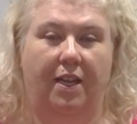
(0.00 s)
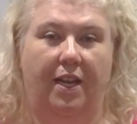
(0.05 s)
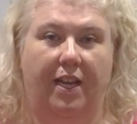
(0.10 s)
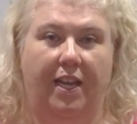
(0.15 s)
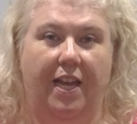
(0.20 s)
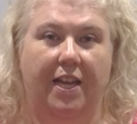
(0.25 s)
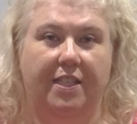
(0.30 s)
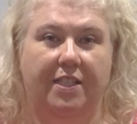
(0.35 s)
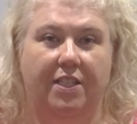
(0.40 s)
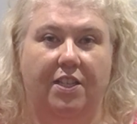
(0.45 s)

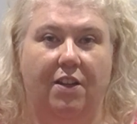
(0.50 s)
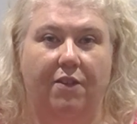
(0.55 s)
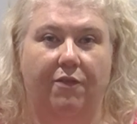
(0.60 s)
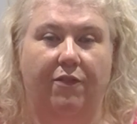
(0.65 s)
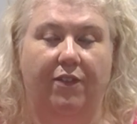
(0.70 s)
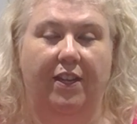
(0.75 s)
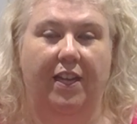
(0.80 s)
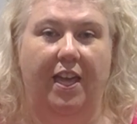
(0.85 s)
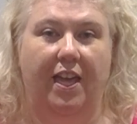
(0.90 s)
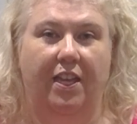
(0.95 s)
Okay, so don't
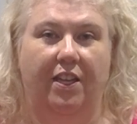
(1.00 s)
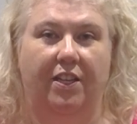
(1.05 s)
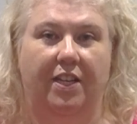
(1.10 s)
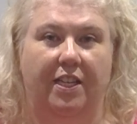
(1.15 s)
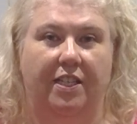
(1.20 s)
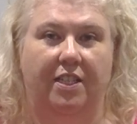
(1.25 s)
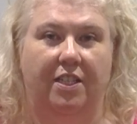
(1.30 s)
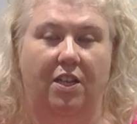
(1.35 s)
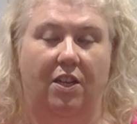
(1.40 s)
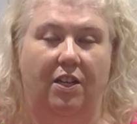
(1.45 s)
forget, you
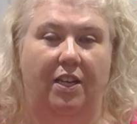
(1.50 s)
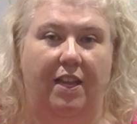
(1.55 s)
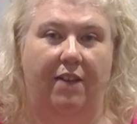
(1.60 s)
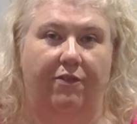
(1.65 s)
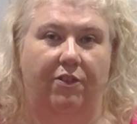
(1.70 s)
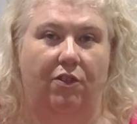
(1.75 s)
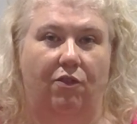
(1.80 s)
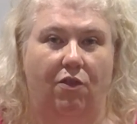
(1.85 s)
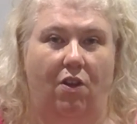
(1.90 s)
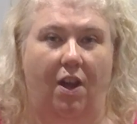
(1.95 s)
need to know
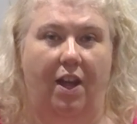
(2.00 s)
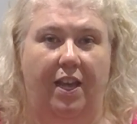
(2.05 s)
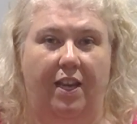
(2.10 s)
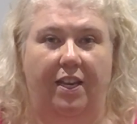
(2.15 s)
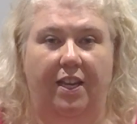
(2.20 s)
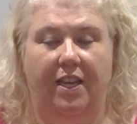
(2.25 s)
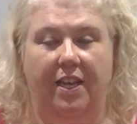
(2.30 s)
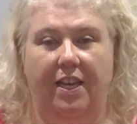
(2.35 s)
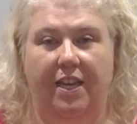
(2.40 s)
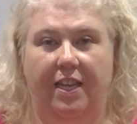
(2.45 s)
left and right,
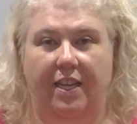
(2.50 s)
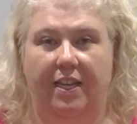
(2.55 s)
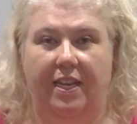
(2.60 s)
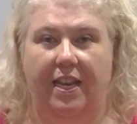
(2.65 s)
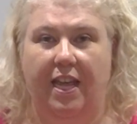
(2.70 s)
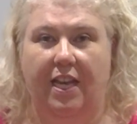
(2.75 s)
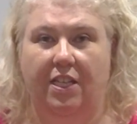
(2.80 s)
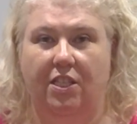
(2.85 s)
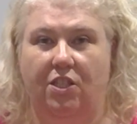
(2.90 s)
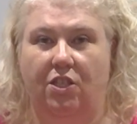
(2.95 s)

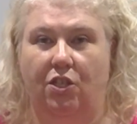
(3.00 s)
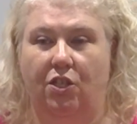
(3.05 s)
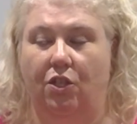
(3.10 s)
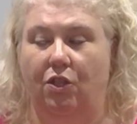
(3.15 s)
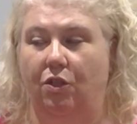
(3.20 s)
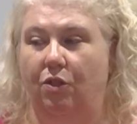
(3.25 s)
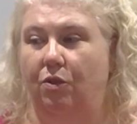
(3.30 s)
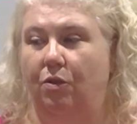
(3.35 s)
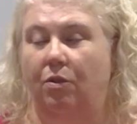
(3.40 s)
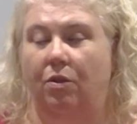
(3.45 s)
next
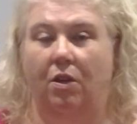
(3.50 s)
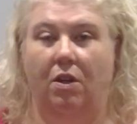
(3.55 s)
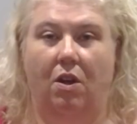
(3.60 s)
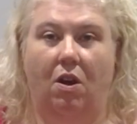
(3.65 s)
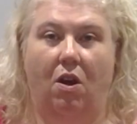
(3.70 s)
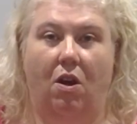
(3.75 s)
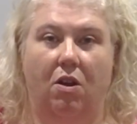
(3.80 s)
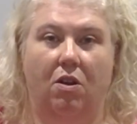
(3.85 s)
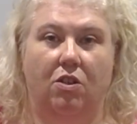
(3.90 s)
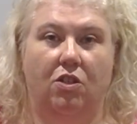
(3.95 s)
to,
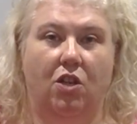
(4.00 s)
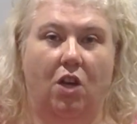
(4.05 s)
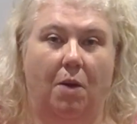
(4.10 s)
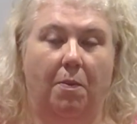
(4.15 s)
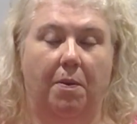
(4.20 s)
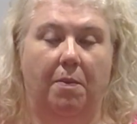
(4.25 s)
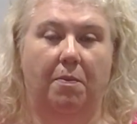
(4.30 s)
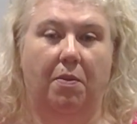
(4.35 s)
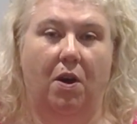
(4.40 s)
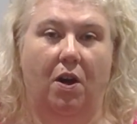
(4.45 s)

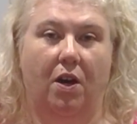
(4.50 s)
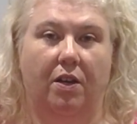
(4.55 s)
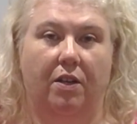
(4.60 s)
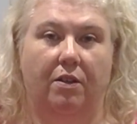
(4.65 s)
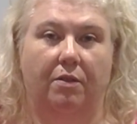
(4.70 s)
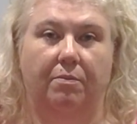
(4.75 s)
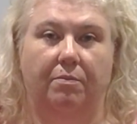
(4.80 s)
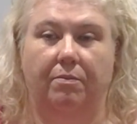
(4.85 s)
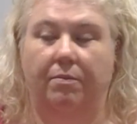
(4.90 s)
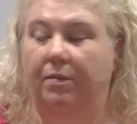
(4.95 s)
top and
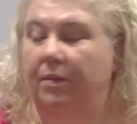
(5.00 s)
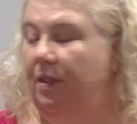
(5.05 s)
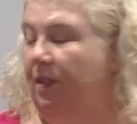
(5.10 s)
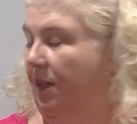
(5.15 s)
bottom,